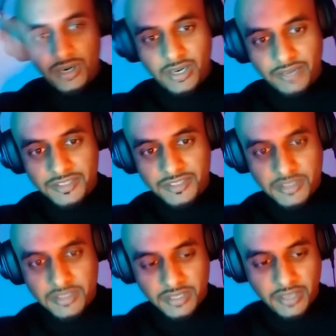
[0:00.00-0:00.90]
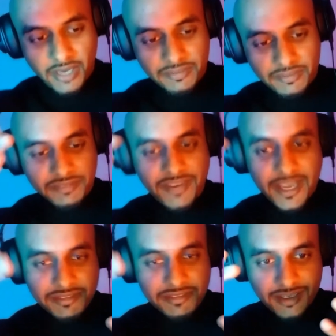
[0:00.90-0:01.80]
of the
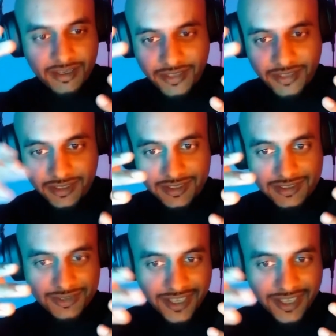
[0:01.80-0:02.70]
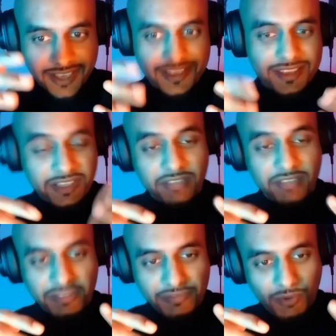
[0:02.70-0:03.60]
5 soccer fields, right? Sorry,
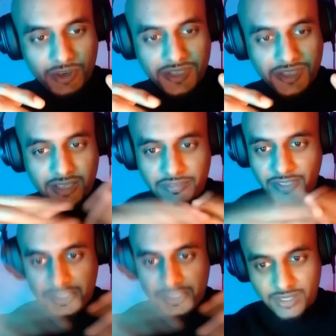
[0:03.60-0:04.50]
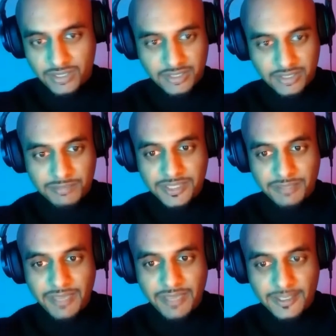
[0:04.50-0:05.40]
the 4 soccer fields were completely
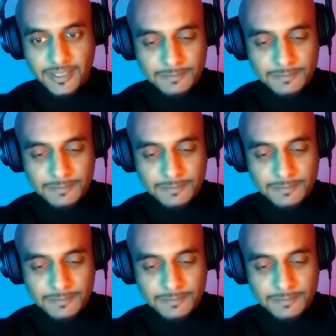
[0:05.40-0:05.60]
abandoned.